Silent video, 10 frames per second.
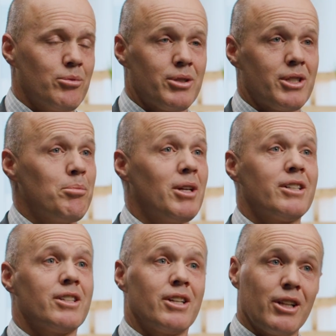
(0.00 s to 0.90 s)
was committed
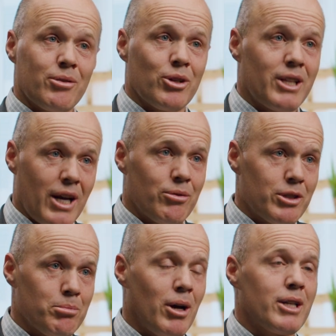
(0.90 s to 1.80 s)
to delivering that
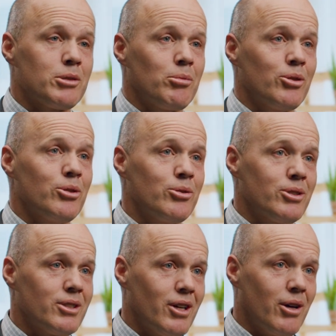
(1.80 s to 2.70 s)
responsible
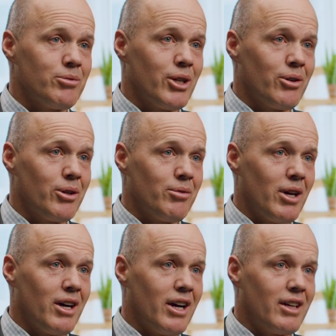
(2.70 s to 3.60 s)
use of generative
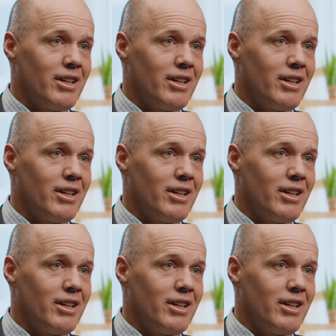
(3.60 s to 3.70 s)
A I.